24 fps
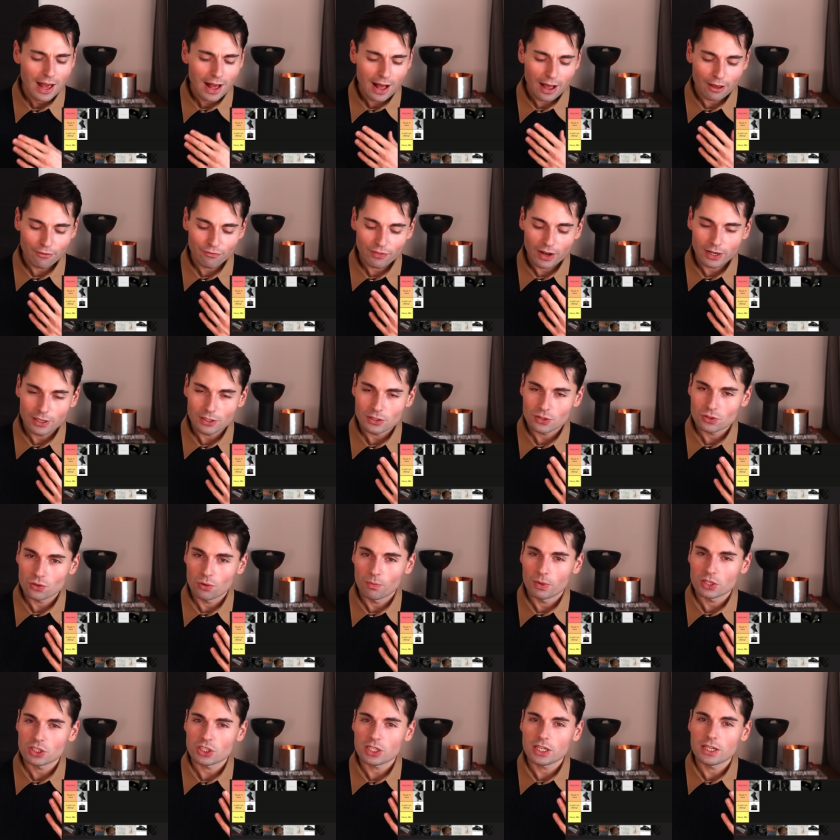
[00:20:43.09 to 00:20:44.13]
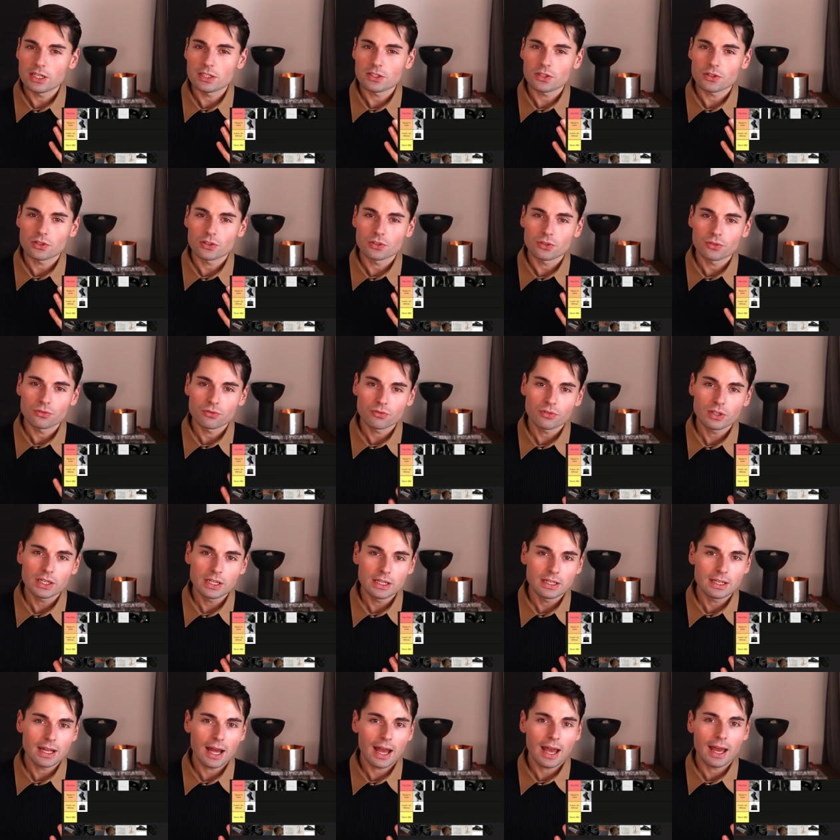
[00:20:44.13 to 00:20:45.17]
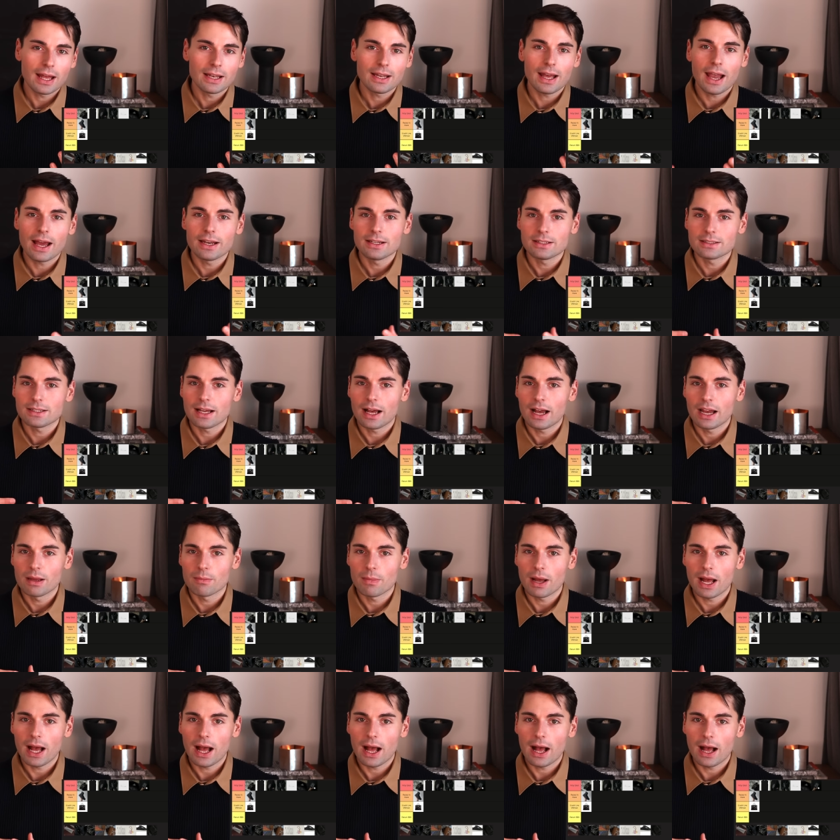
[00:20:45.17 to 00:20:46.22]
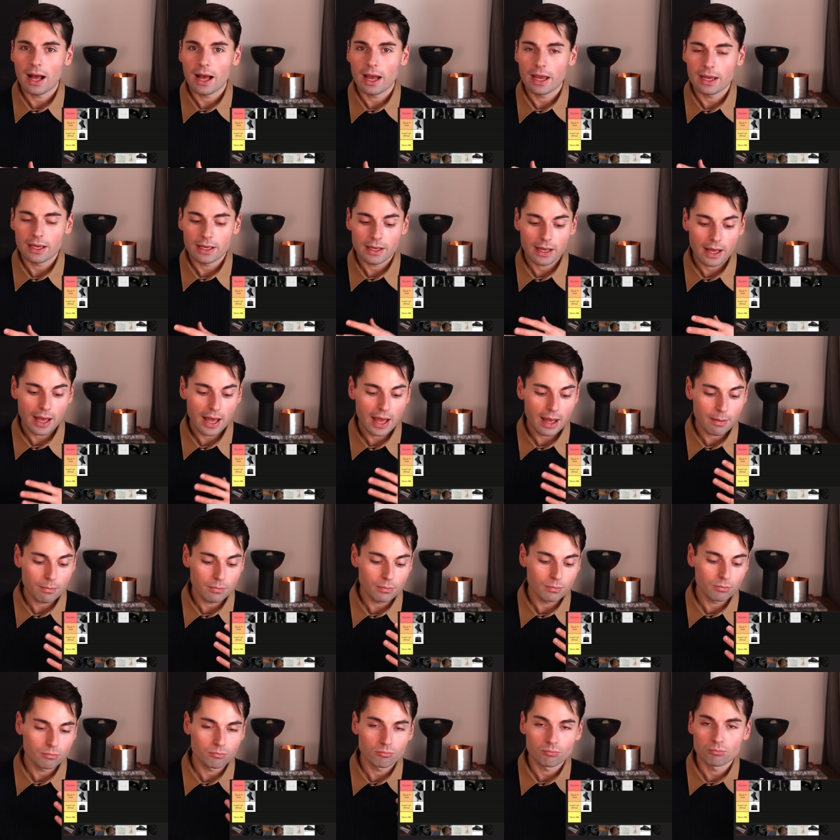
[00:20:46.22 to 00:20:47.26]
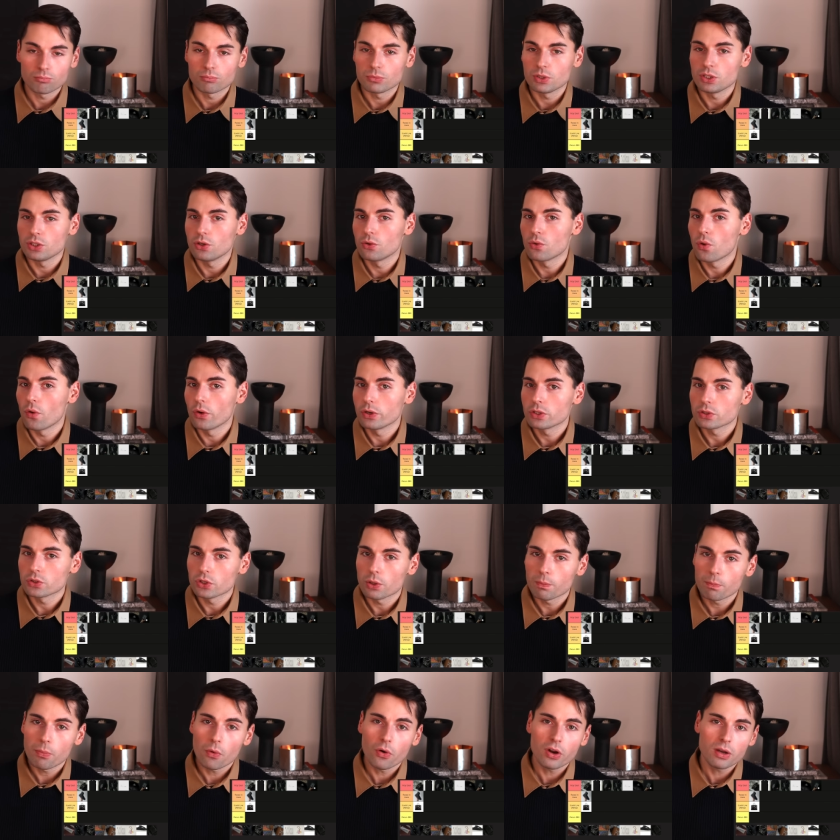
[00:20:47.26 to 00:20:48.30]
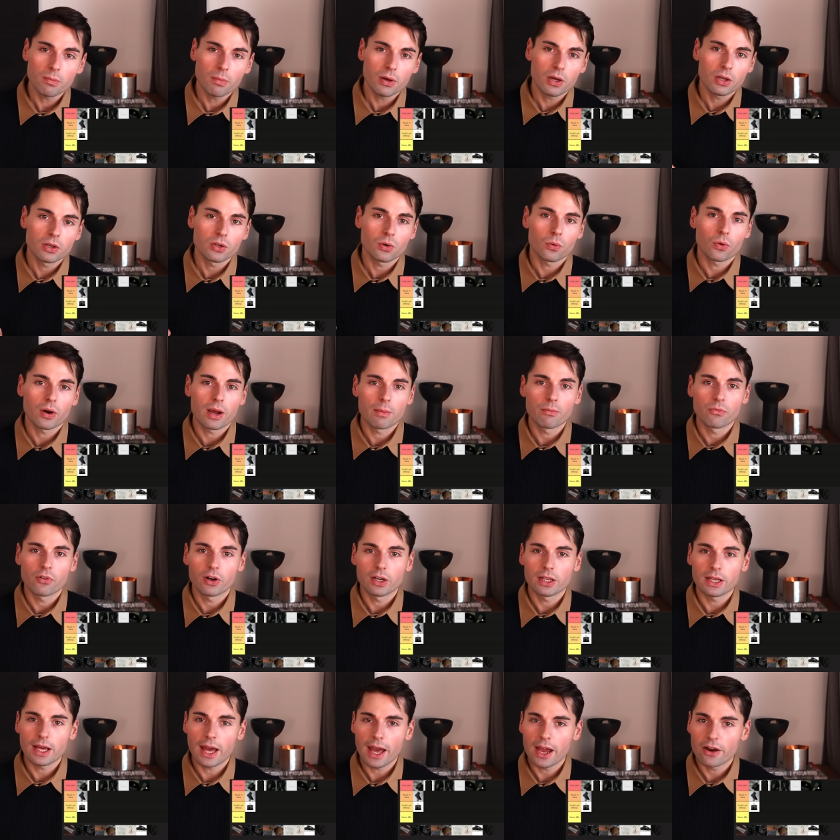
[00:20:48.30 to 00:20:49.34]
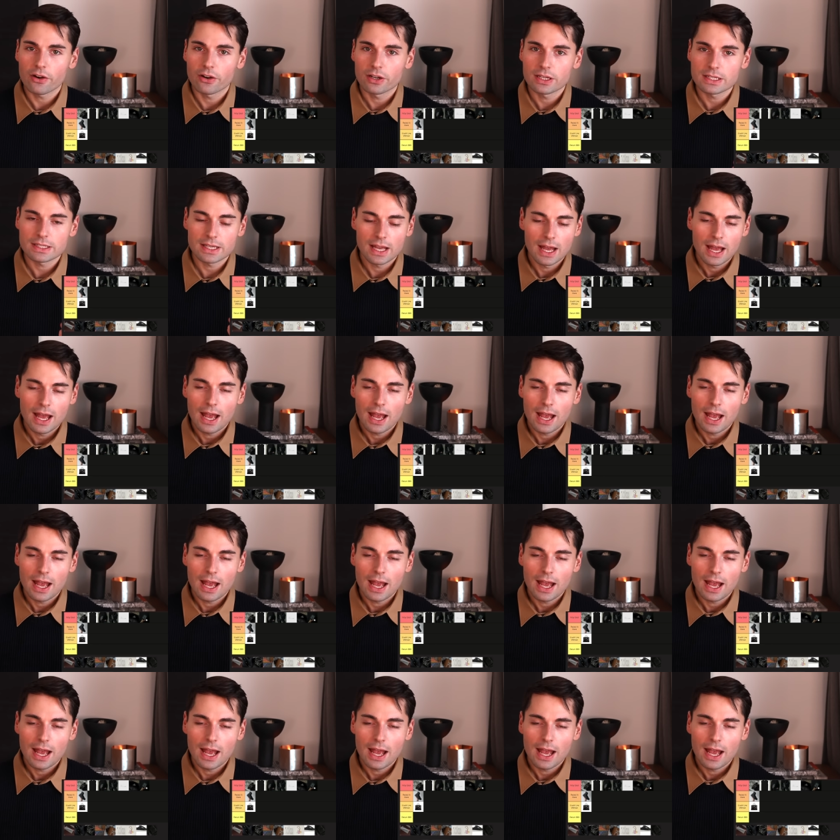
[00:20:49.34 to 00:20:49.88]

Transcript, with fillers: I find it so much easier to read and anytime I am you know going to an appointment or I'm running errands